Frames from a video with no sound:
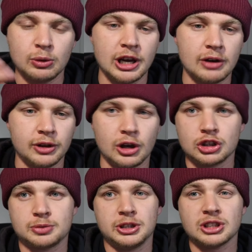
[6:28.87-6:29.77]
get one
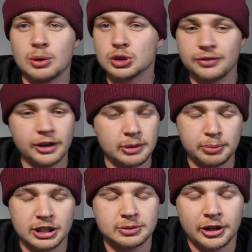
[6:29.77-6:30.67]
over the Ospreys. I was
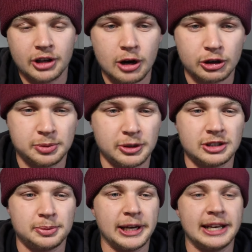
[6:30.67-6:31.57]
very impressed by the
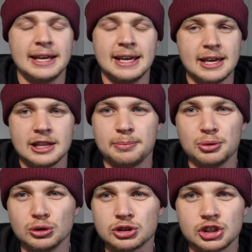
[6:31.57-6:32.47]
Ospreys, but
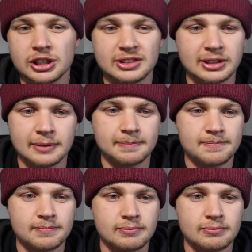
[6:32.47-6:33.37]
the Bulls
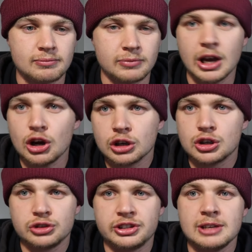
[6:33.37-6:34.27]
just, they
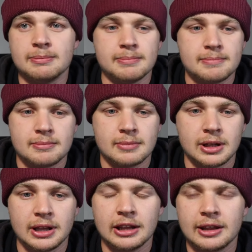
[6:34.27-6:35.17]
are a good team.
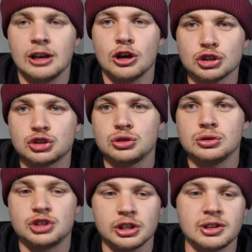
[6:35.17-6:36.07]
They
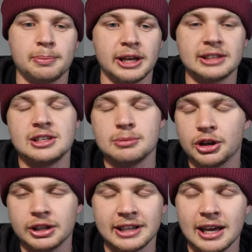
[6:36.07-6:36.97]
lost to just a better
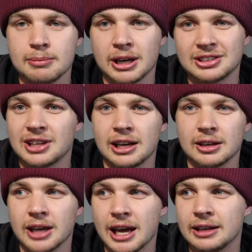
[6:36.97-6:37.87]
team on the day.
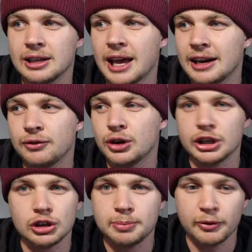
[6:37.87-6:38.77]
Munster had a
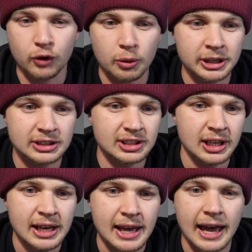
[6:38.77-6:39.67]
very good
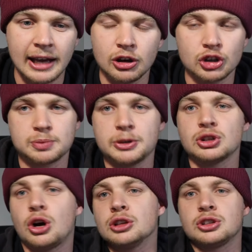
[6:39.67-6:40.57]
performance. And
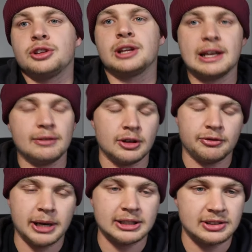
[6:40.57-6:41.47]
Ospreys aren't on the
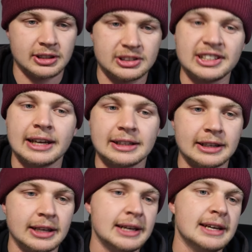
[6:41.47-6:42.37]
level of Munster,
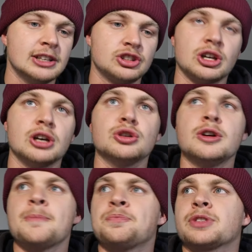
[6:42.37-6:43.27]
sadly.
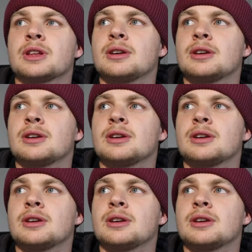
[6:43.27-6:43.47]
So